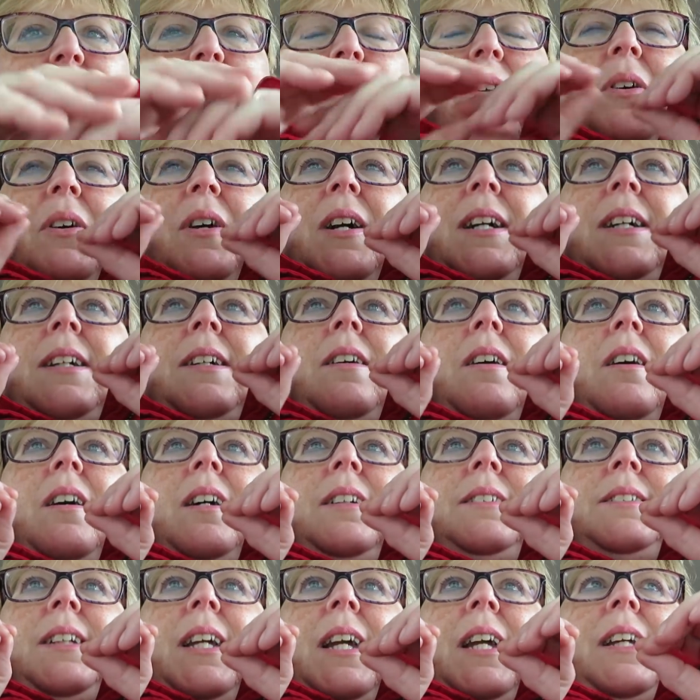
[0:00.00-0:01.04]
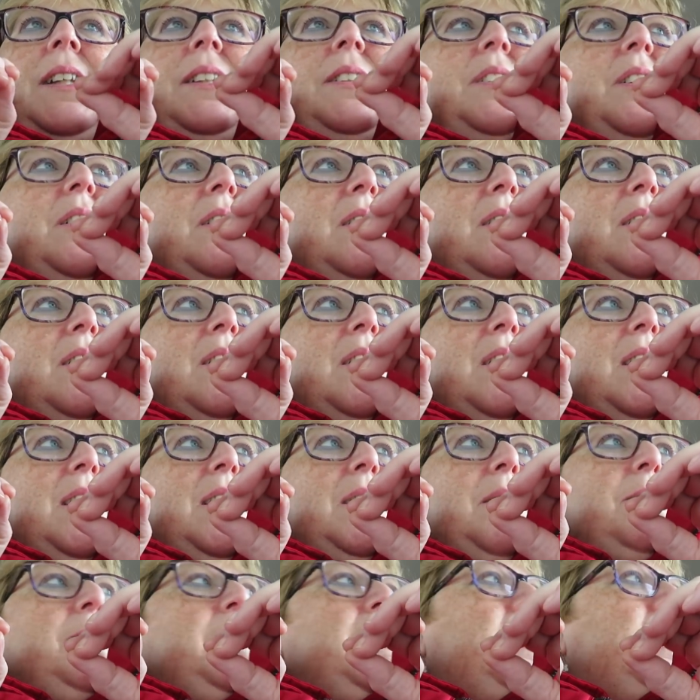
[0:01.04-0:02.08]
where I can't take
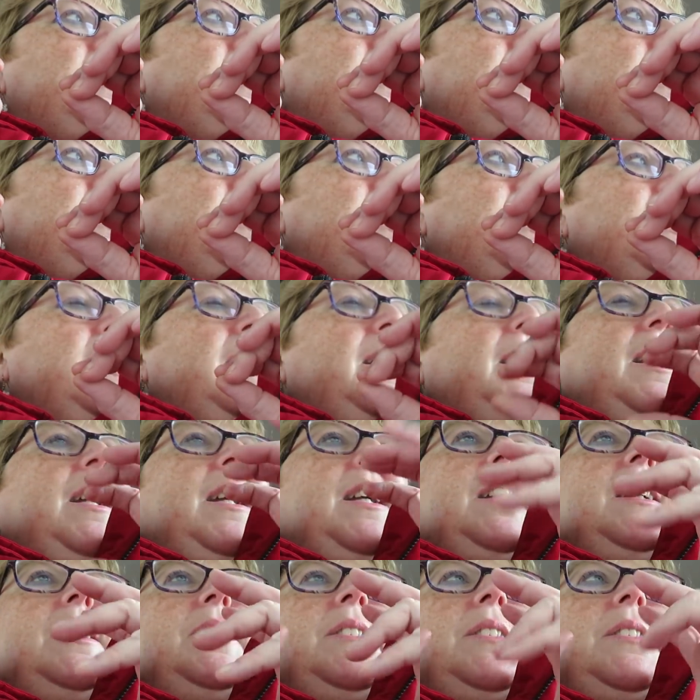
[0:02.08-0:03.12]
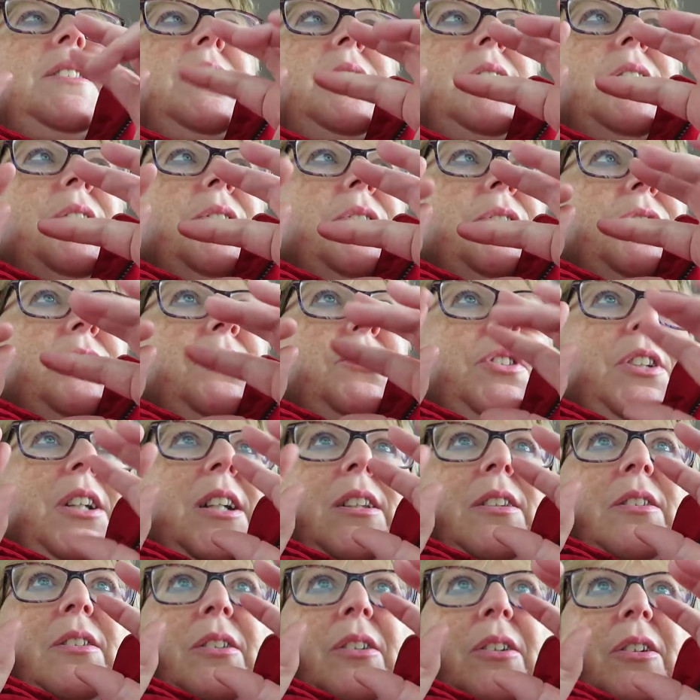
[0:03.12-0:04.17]
time and search
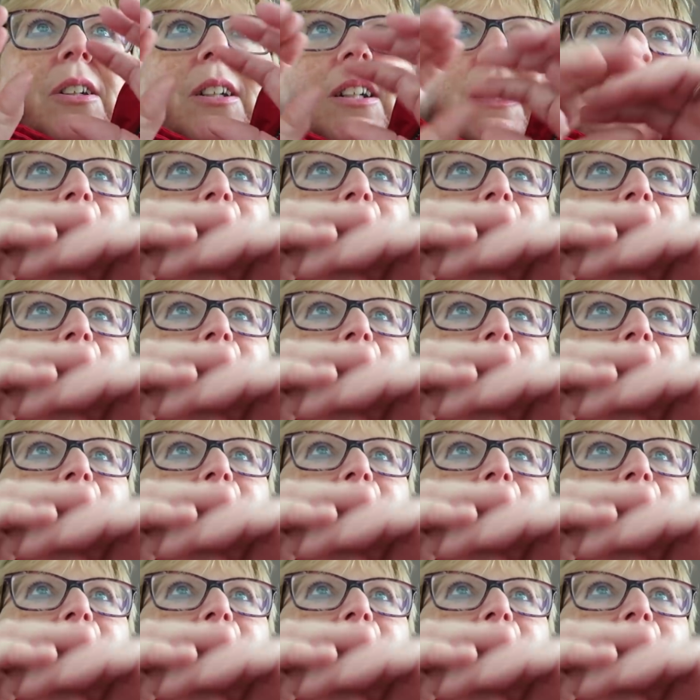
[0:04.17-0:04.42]
and look